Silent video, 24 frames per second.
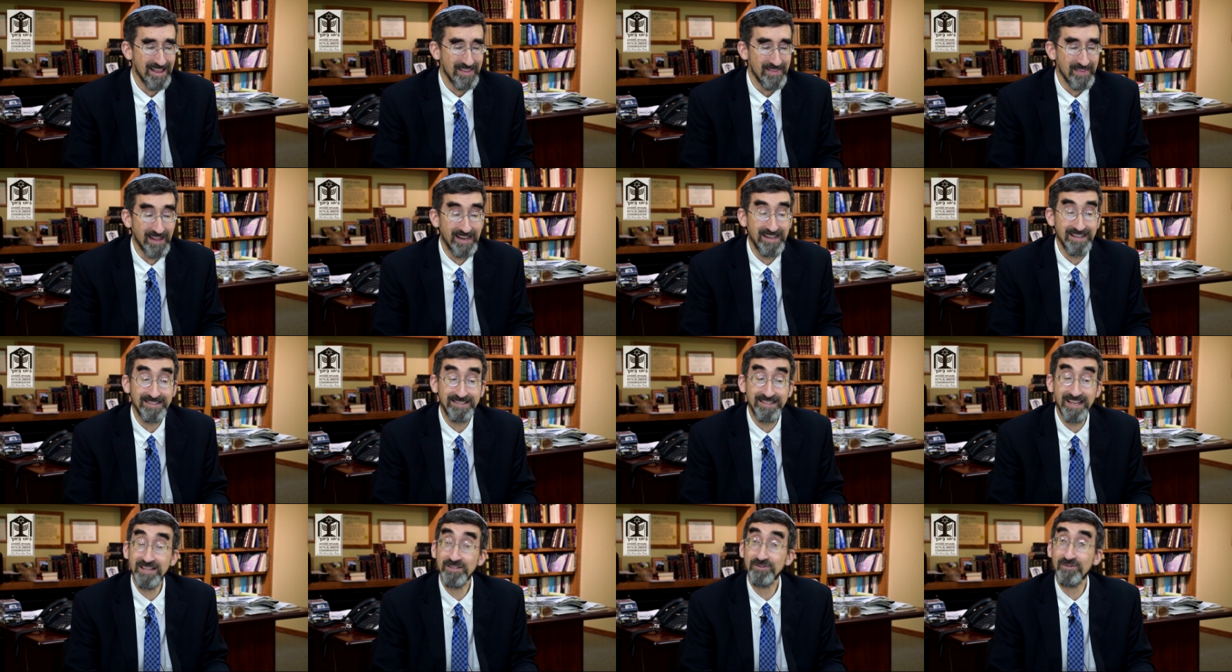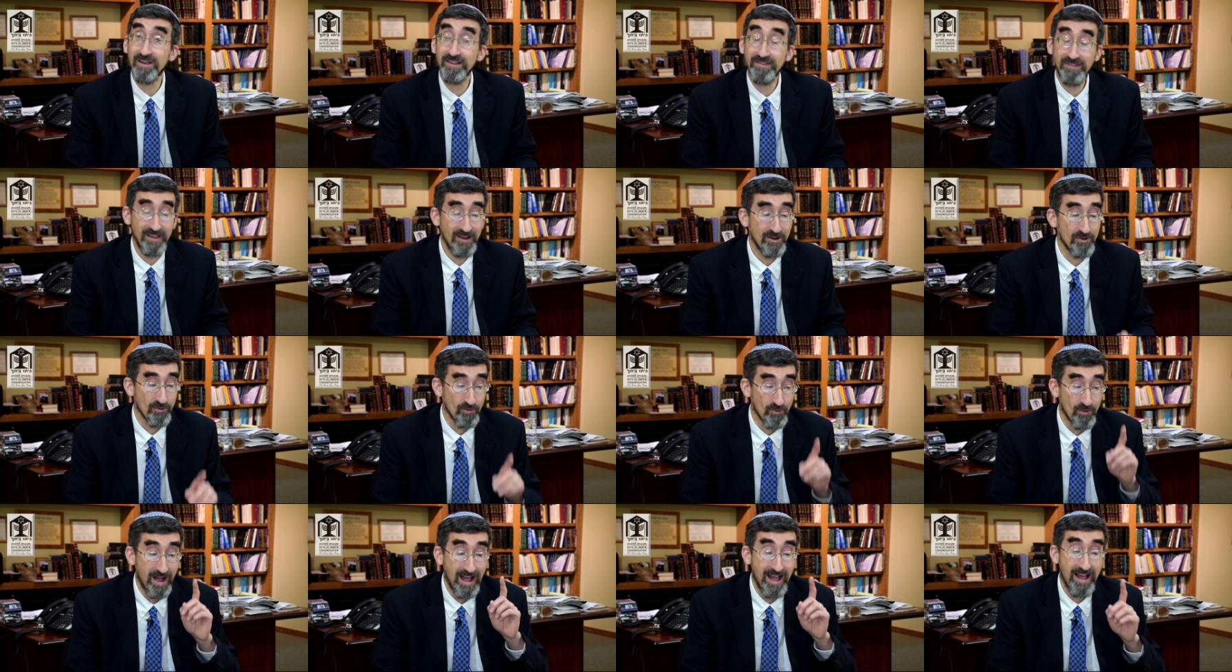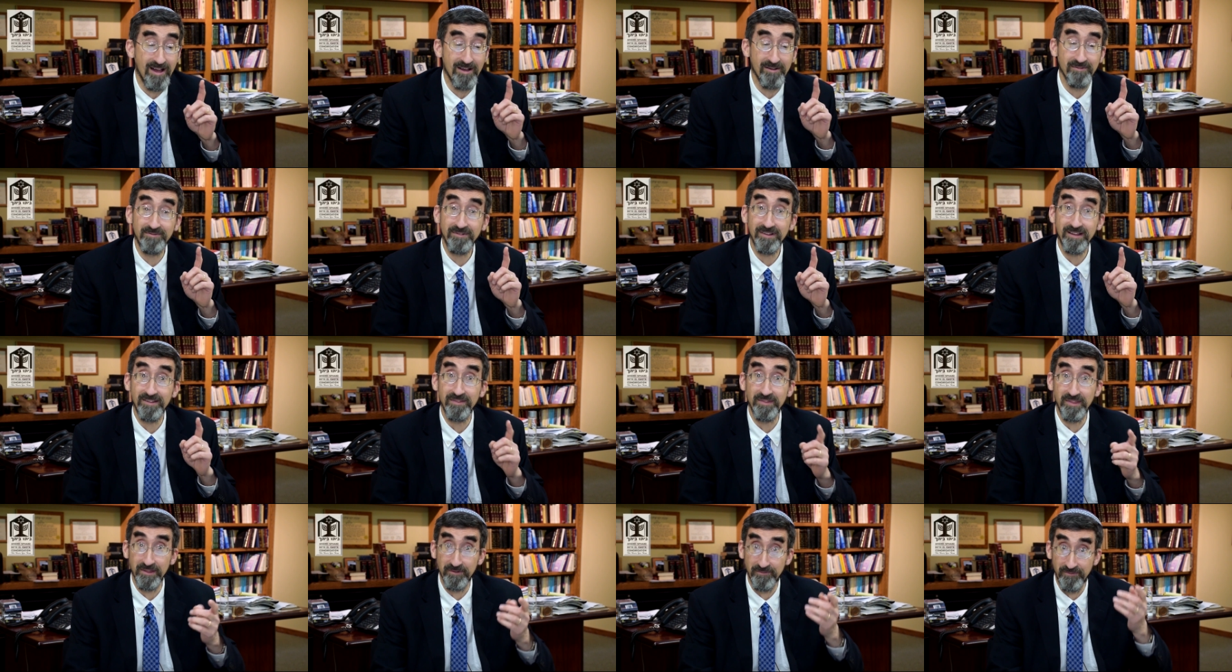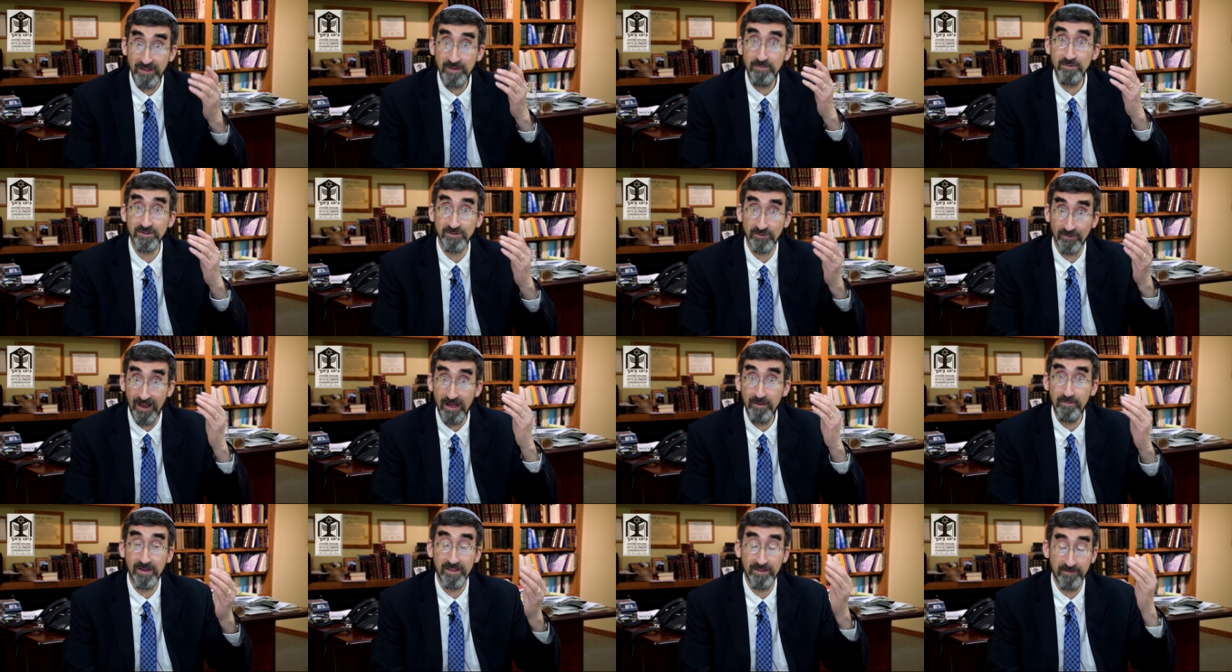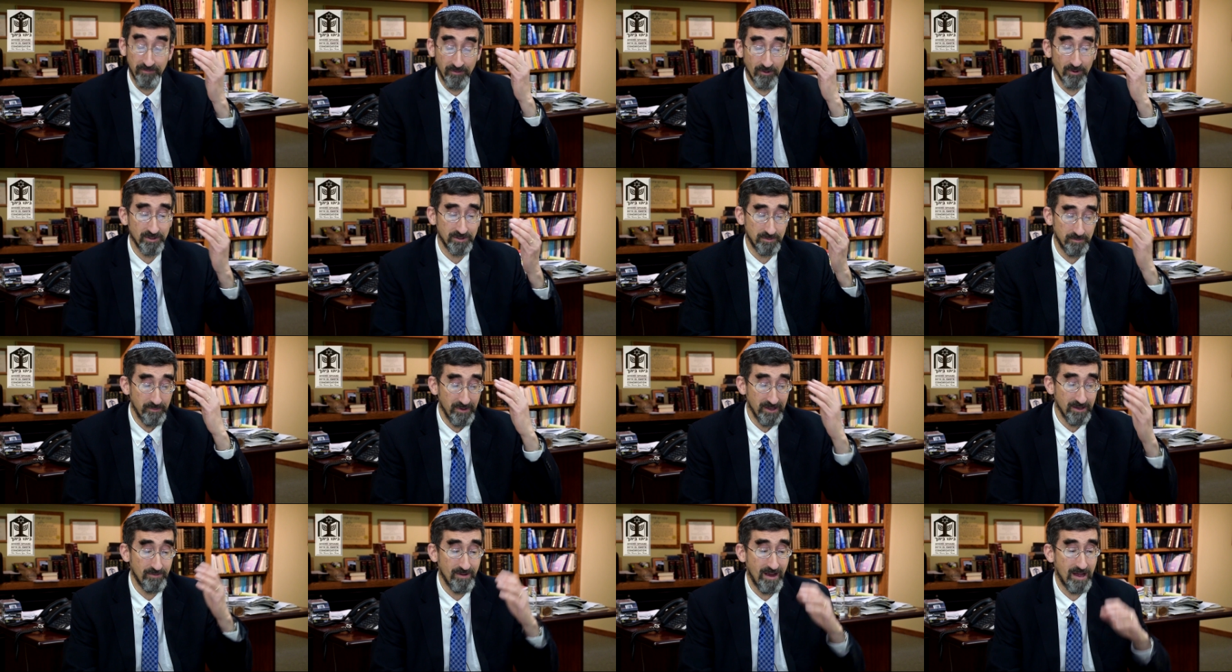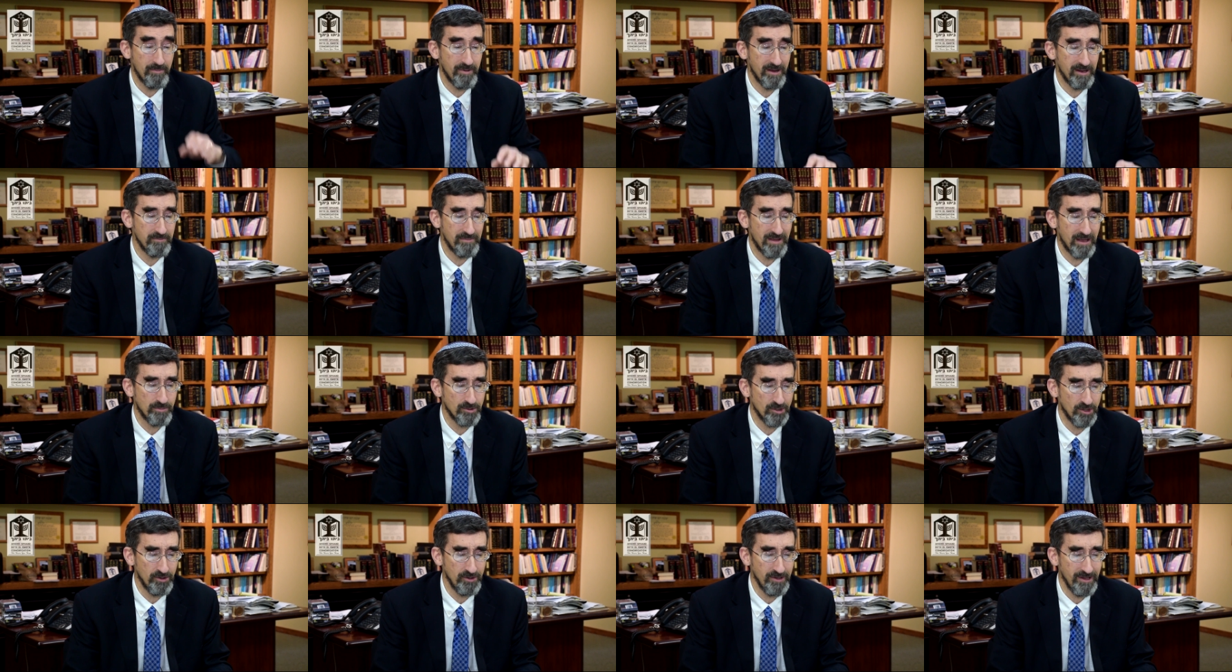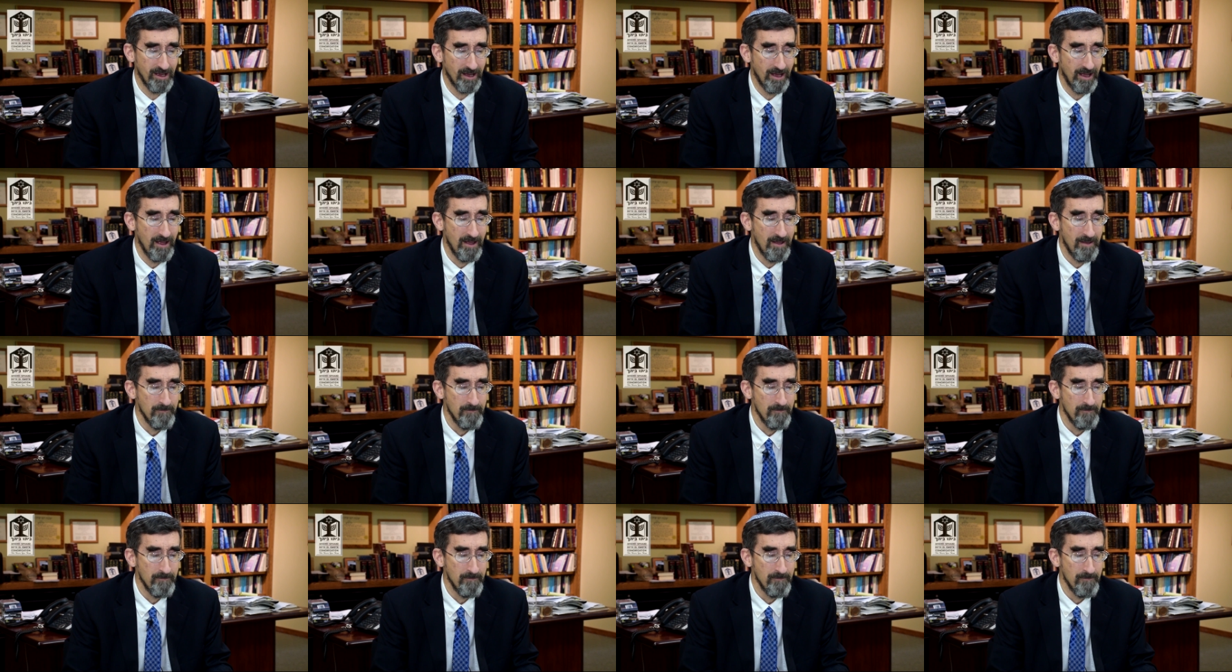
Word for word: Then it says right there, Rav, the famous rabbi, the first big rabbi in Babylonia,